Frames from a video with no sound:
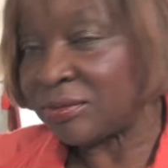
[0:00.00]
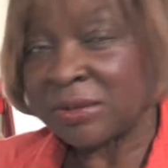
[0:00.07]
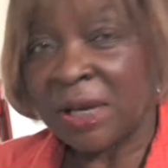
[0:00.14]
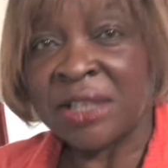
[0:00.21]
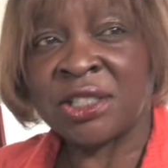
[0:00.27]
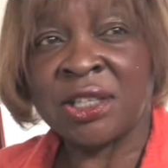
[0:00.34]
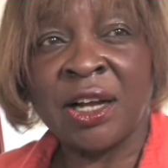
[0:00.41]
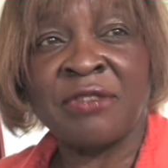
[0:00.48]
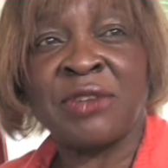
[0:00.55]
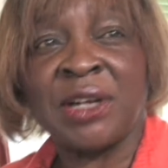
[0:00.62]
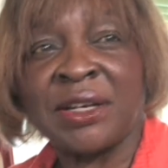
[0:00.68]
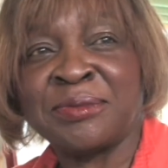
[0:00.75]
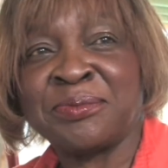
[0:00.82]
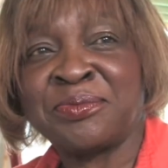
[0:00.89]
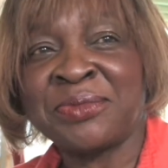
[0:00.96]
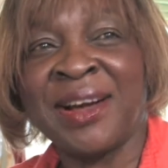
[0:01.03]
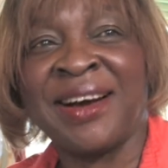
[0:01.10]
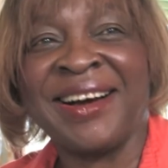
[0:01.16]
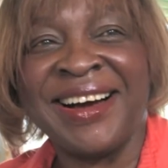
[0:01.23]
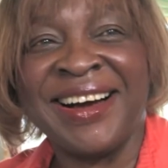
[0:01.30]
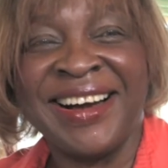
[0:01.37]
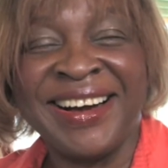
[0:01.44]
That's lovely.
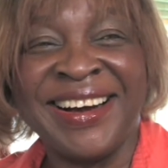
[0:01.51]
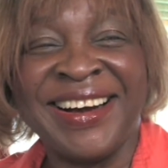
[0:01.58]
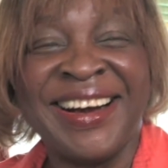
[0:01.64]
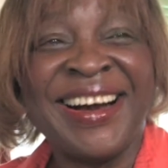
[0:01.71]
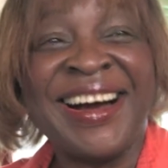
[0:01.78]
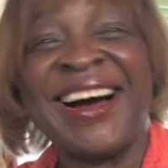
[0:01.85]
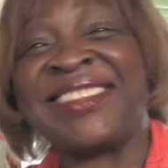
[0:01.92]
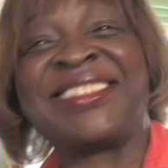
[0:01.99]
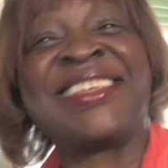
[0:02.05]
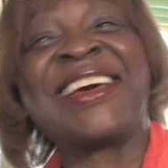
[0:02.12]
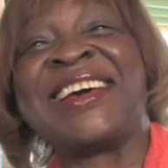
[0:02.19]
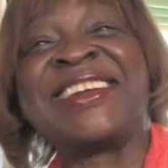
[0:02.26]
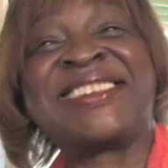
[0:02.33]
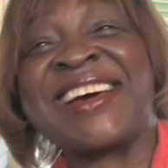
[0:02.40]
I think it